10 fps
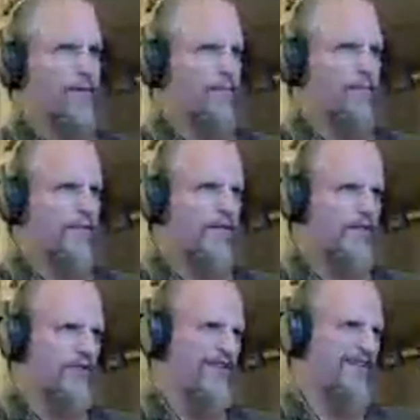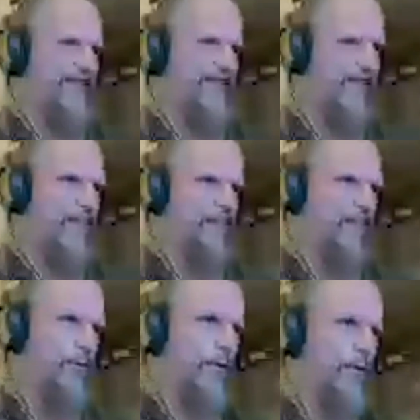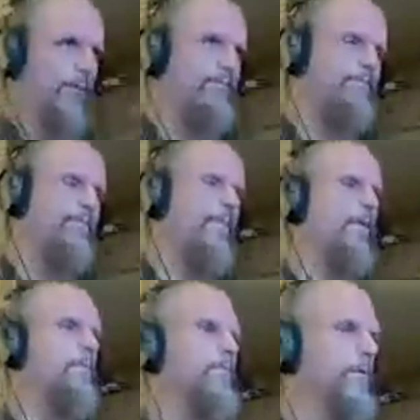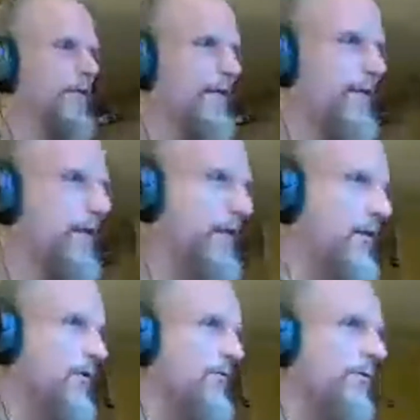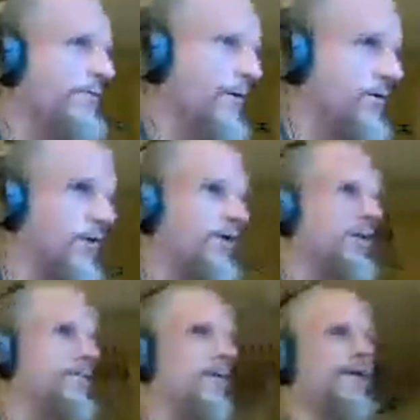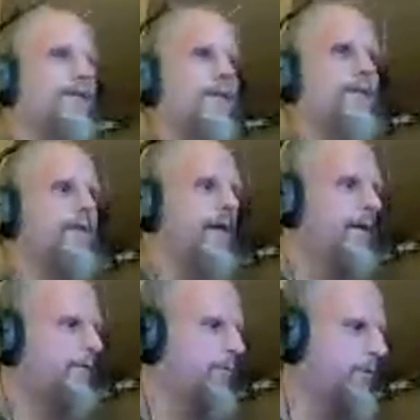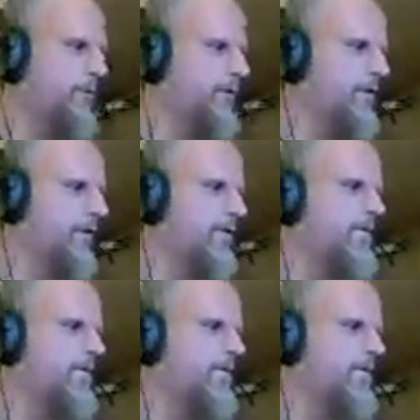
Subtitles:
at the bottom to catch any type of debris. But then again, it goes through a filtration process afterwards.